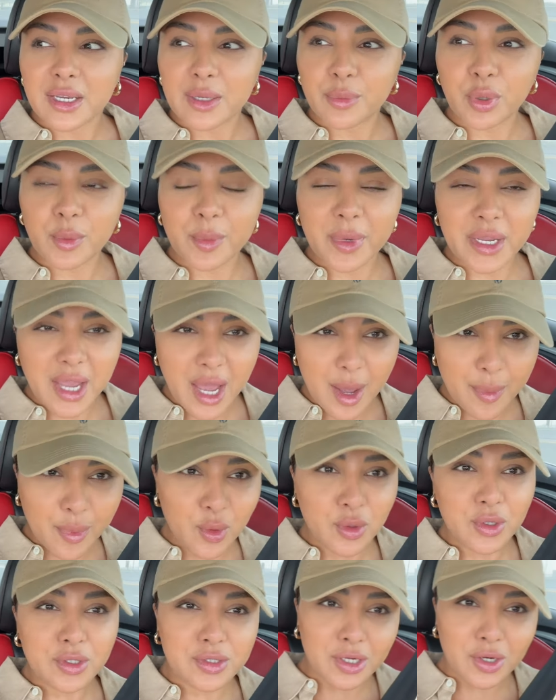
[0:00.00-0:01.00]
Put my cap
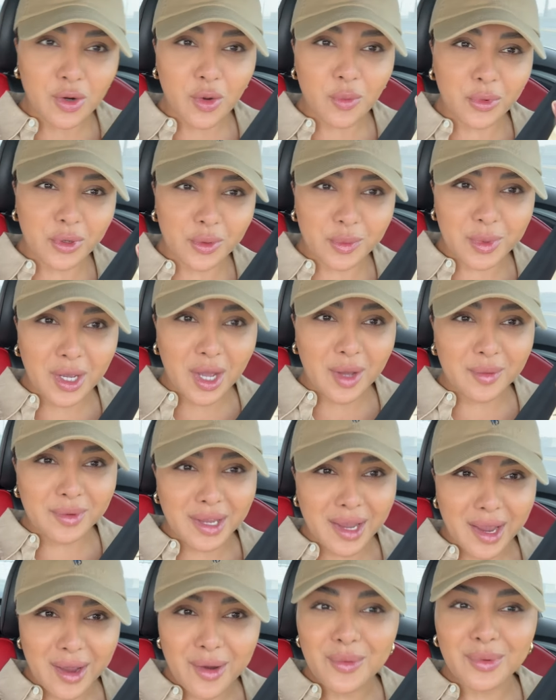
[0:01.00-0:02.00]
on because I know I'm going to be
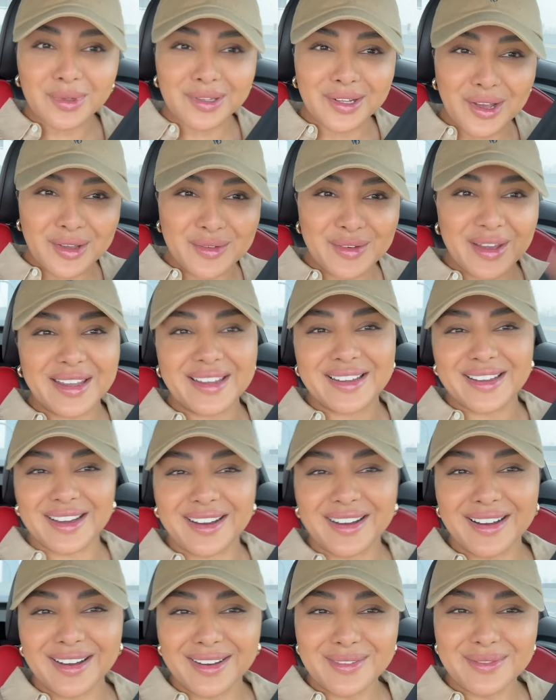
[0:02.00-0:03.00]
coming out with new
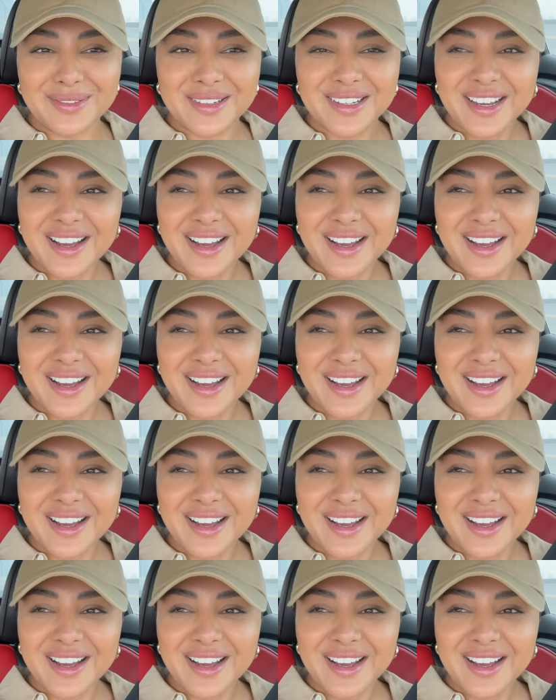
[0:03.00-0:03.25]
makeup,